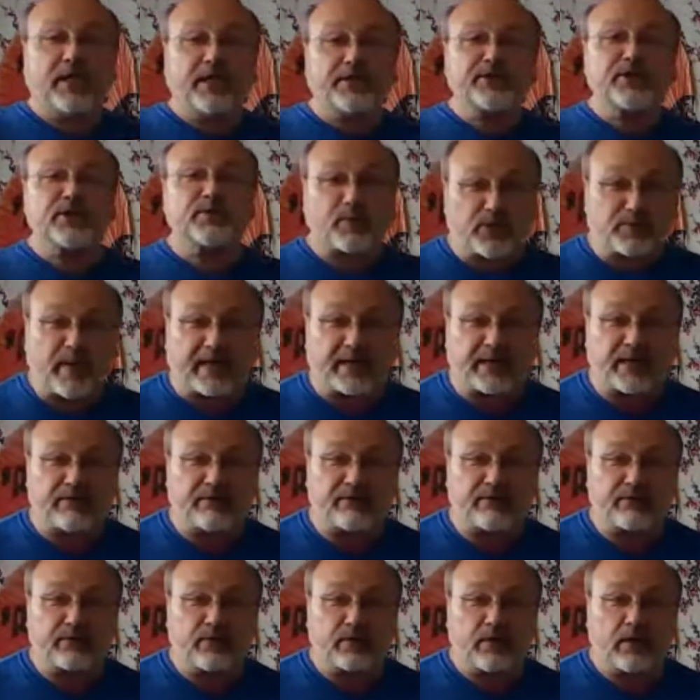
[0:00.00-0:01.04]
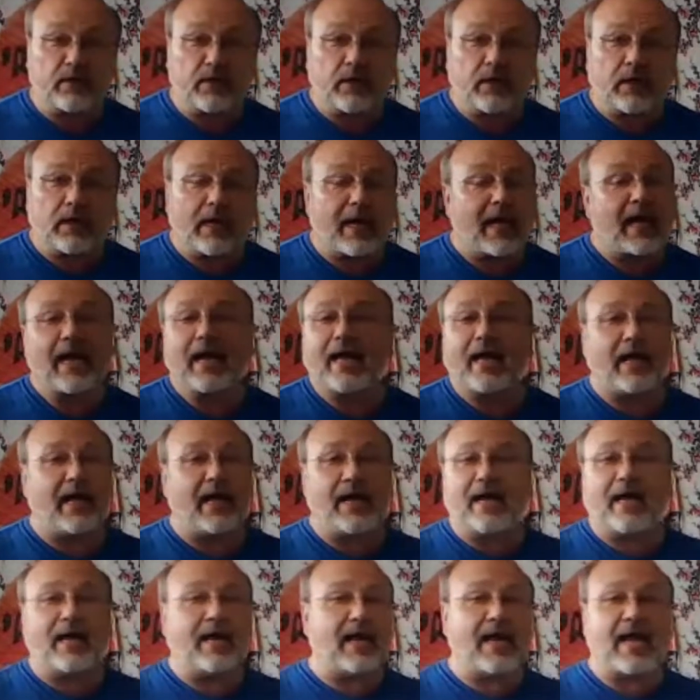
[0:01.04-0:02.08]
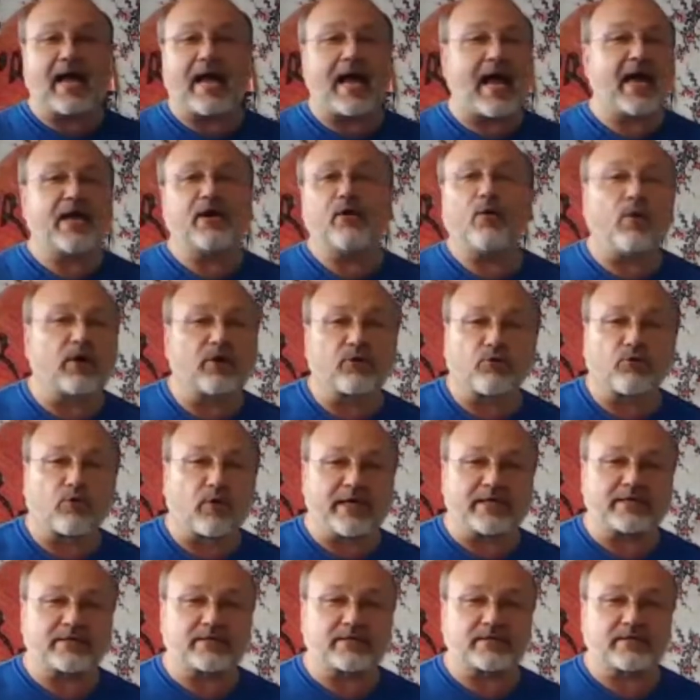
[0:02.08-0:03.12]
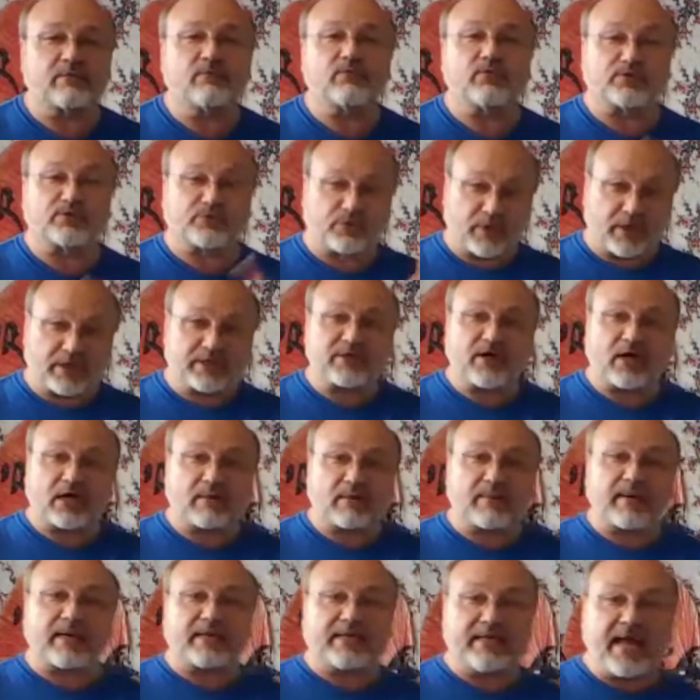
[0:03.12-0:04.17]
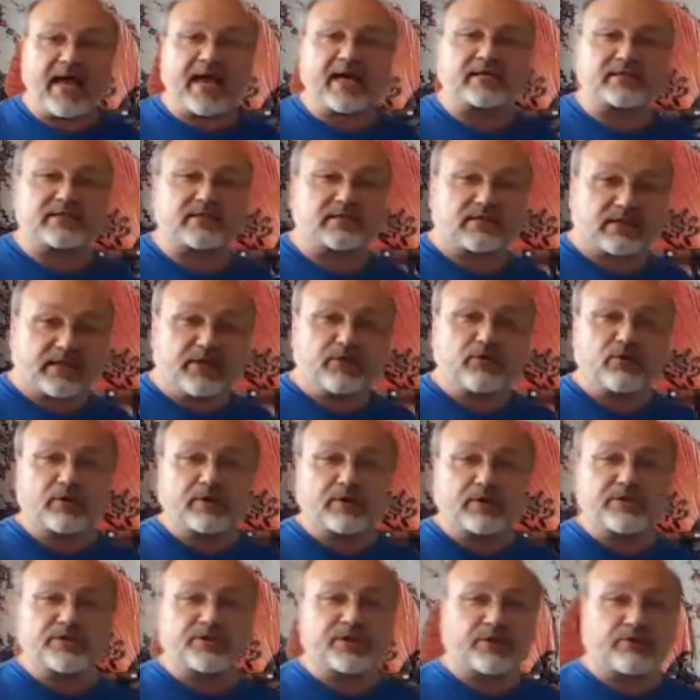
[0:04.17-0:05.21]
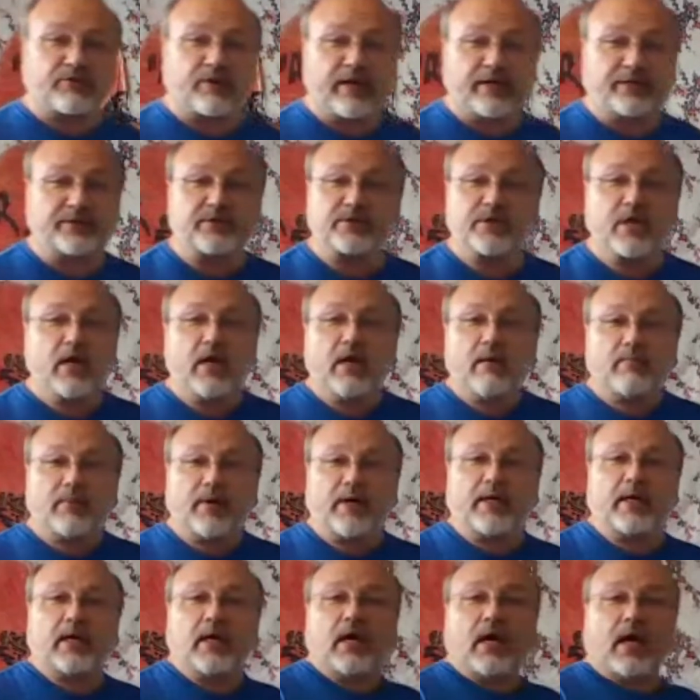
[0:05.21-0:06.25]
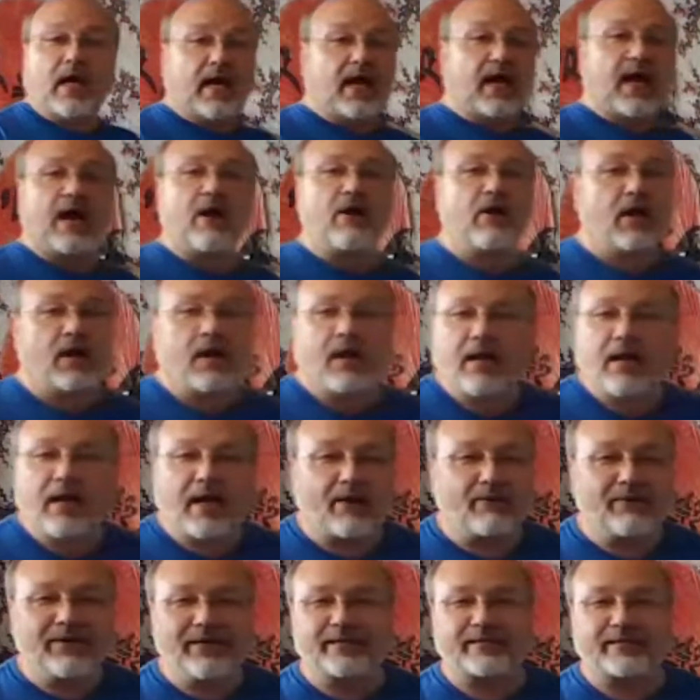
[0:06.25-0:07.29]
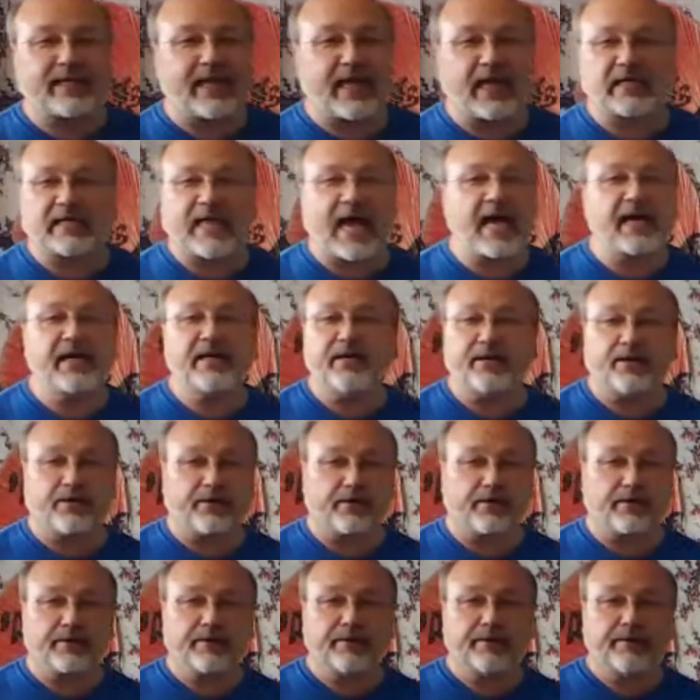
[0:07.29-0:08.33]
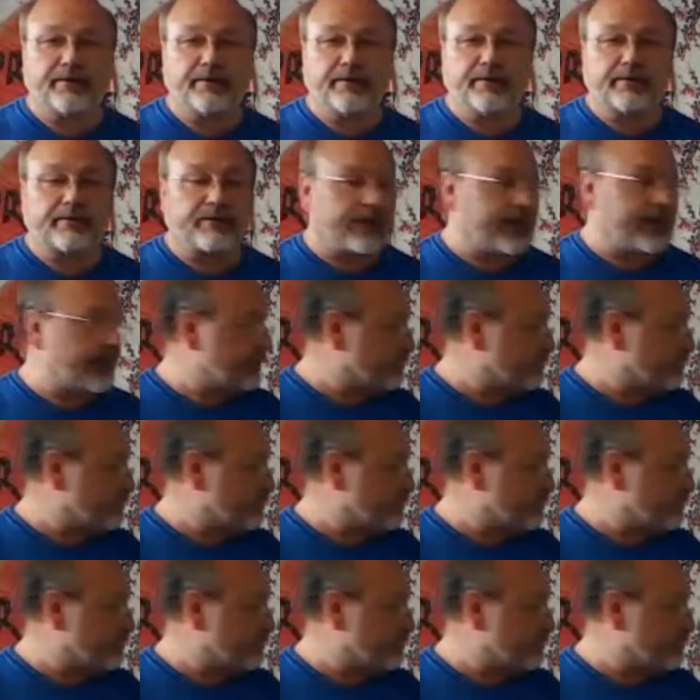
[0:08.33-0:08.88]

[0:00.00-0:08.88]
perspective, I don't want to risk, which we're going to talk about next, is legal considerations, but I want to get the hell out of here, right?